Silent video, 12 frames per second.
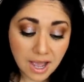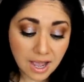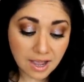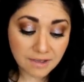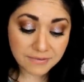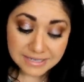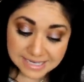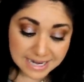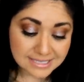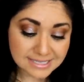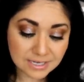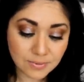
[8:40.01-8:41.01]
Uh,
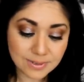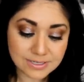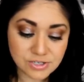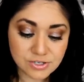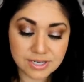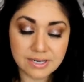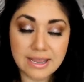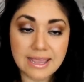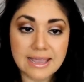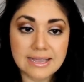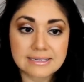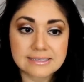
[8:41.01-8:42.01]
fantastic question.
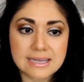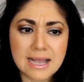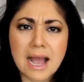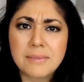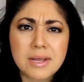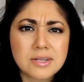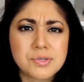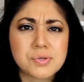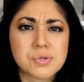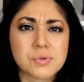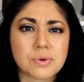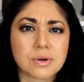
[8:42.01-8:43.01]
And uh, I'm not
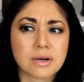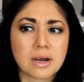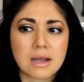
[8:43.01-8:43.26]
too sure.